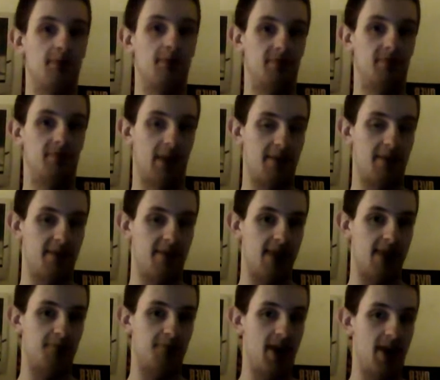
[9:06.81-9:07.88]
let me
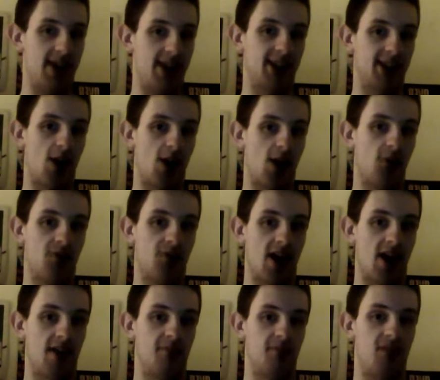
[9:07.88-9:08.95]
make myself
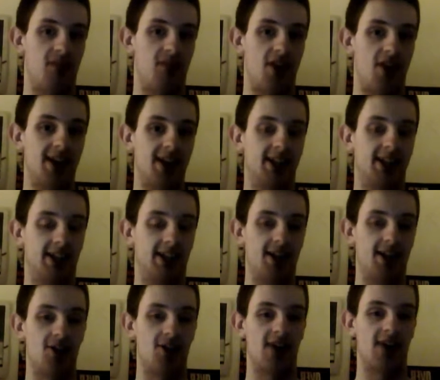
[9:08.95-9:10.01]
very
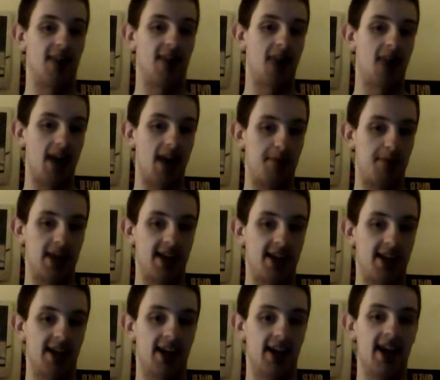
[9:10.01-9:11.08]
clear in my
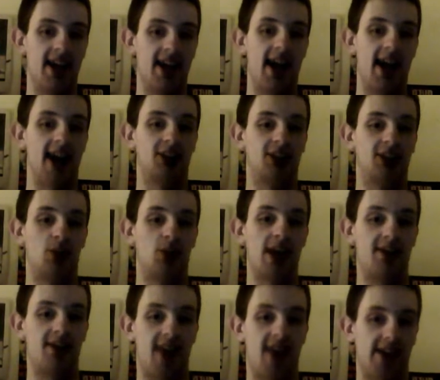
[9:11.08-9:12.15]
opinion as to what
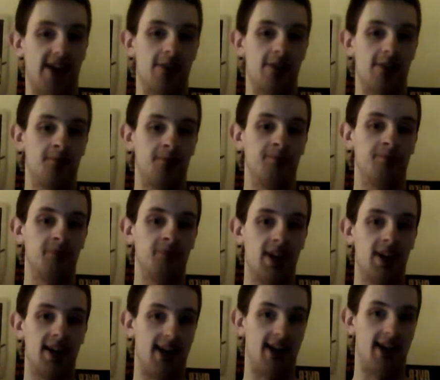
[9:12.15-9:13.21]
I think.
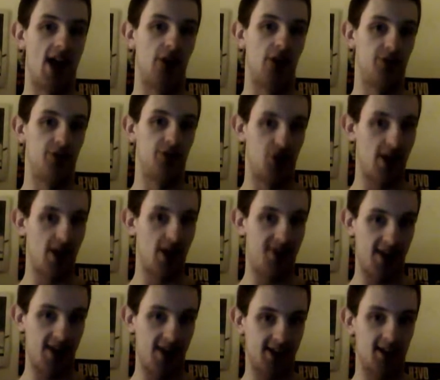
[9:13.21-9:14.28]
Now, do I
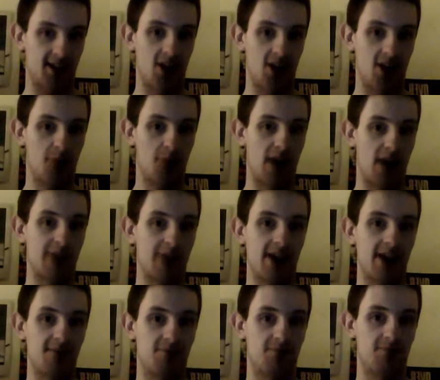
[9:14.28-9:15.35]
think Obama,